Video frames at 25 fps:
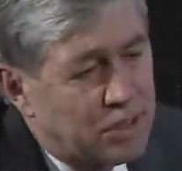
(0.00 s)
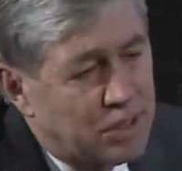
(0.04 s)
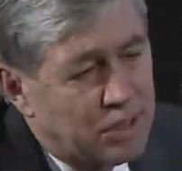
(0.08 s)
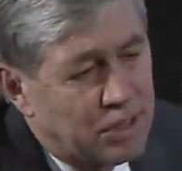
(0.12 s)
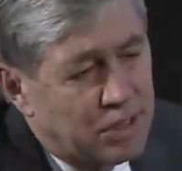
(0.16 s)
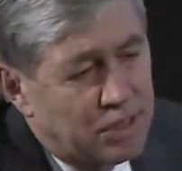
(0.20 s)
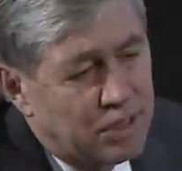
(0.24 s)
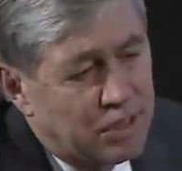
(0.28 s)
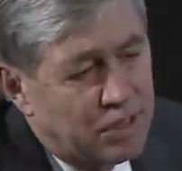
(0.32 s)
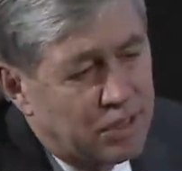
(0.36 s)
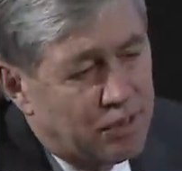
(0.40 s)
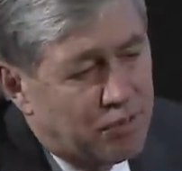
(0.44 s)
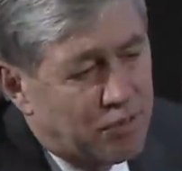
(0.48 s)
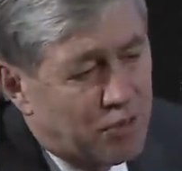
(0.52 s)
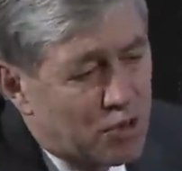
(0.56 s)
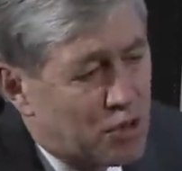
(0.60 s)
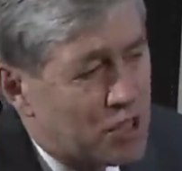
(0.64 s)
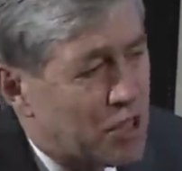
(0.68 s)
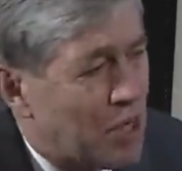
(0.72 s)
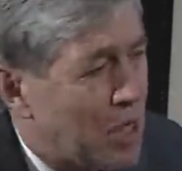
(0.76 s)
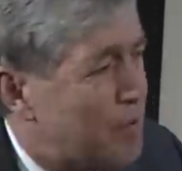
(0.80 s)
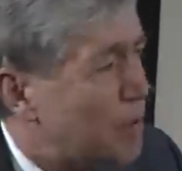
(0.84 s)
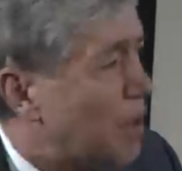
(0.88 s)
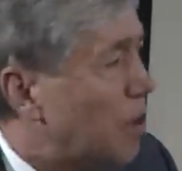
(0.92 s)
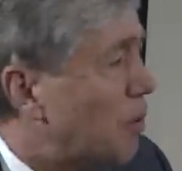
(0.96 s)
uh, the first
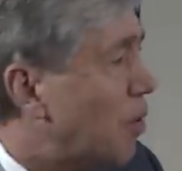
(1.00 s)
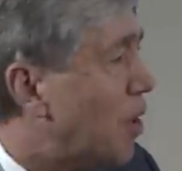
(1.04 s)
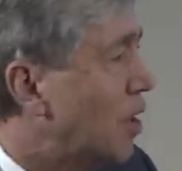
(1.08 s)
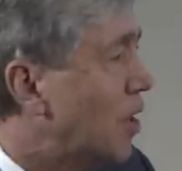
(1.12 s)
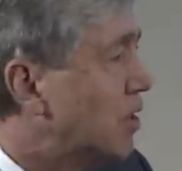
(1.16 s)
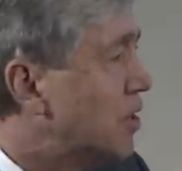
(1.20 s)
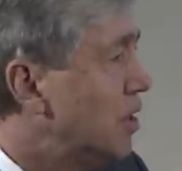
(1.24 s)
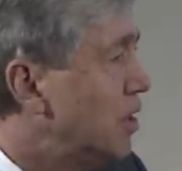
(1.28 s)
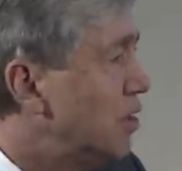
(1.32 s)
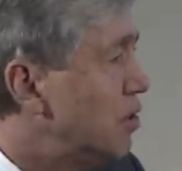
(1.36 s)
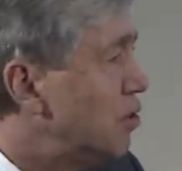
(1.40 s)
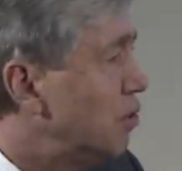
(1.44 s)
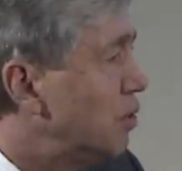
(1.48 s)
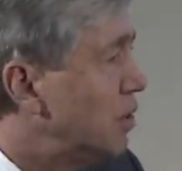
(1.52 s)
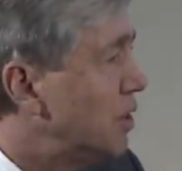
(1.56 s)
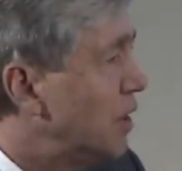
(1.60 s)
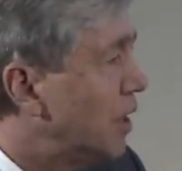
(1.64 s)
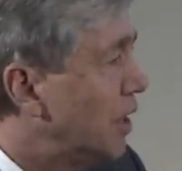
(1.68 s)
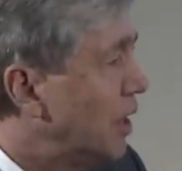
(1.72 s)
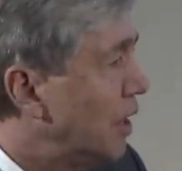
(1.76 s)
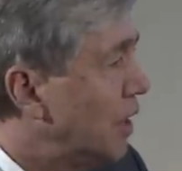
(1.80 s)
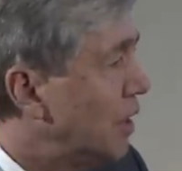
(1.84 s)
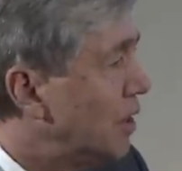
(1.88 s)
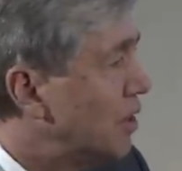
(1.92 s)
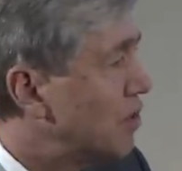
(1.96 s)
time I walked into a
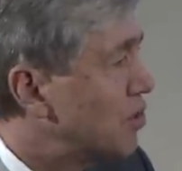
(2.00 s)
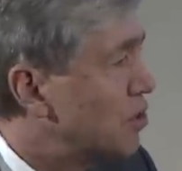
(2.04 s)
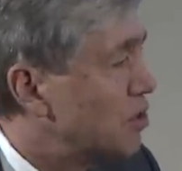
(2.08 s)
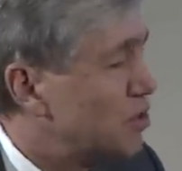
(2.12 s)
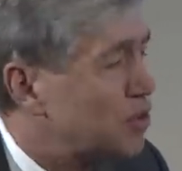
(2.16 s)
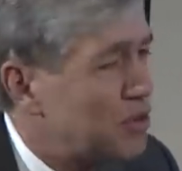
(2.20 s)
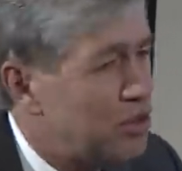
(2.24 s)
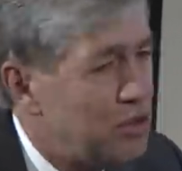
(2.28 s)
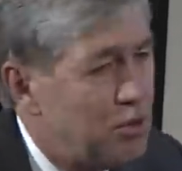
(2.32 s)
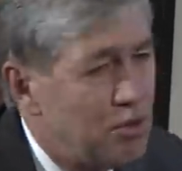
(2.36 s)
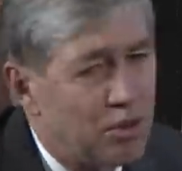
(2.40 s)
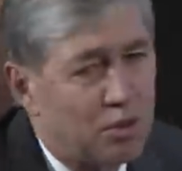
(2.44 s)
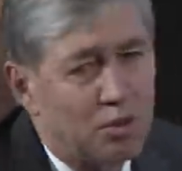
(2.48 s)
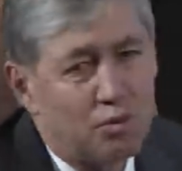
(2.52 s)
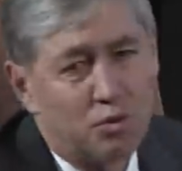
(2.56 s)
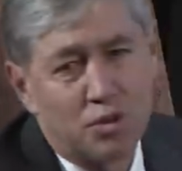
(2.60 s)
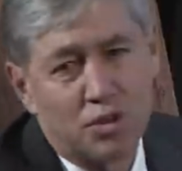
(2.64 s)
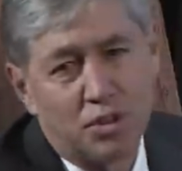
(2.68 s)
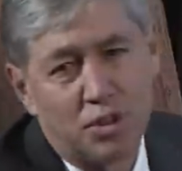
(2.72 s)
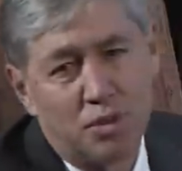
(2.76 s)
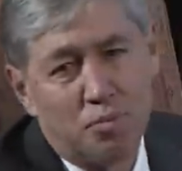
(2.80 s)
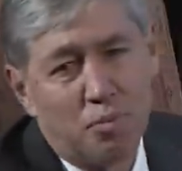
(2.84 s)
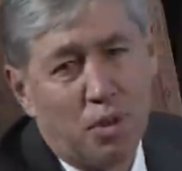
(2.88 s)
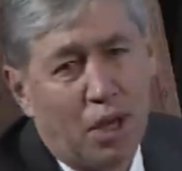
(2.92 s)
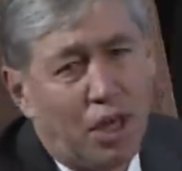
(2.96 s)
dialysis unit
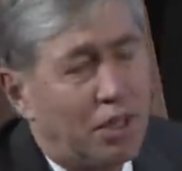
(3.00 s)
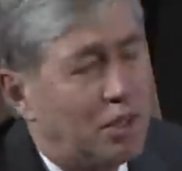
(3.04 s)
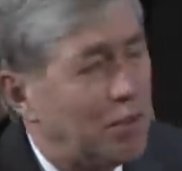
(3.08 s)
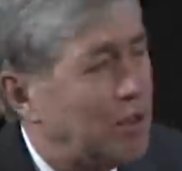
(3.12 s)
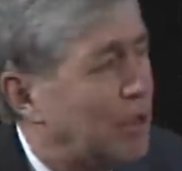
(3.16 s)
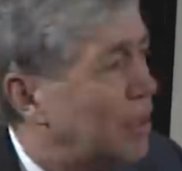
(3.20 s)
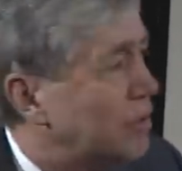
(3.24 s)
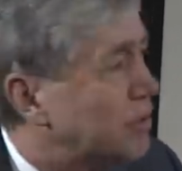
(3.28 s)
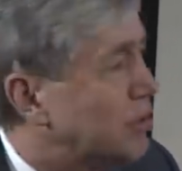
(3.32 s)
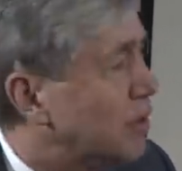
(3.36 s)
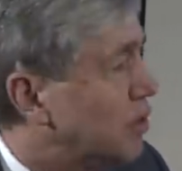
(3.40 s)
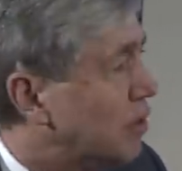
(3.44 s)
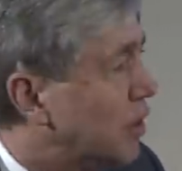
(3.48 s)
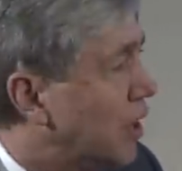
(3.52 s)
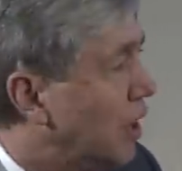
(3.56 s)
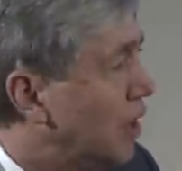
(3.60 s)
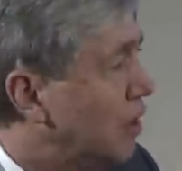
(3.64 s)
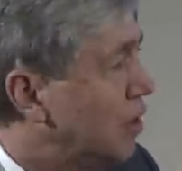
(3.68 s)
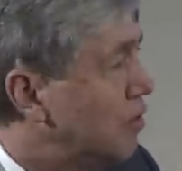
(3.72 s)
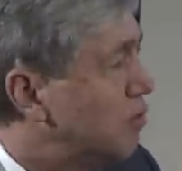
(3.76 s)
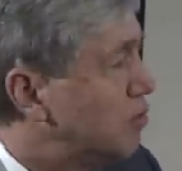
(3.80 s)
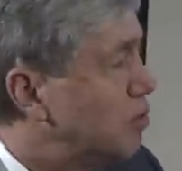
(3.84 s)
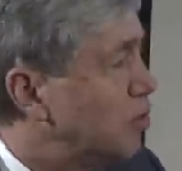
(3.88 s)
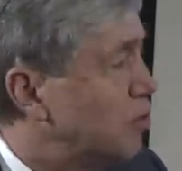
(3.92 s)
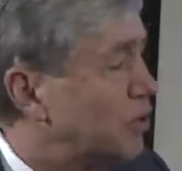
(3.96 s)
was in Palo Alto,
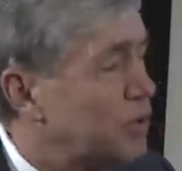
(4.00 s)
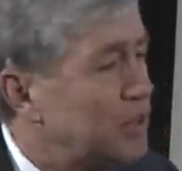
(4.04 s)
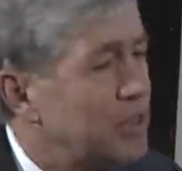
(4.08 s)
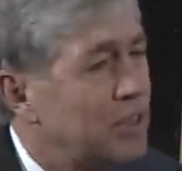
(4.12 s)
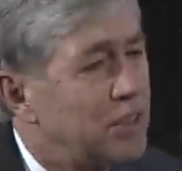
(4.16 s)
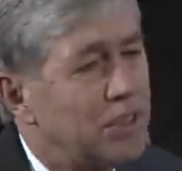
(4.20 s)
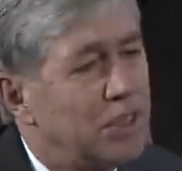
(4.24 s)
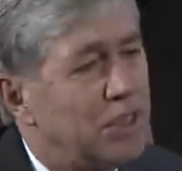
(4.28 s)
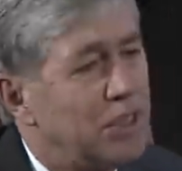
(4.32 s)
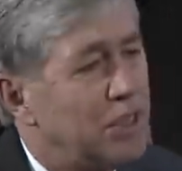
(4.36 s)
California,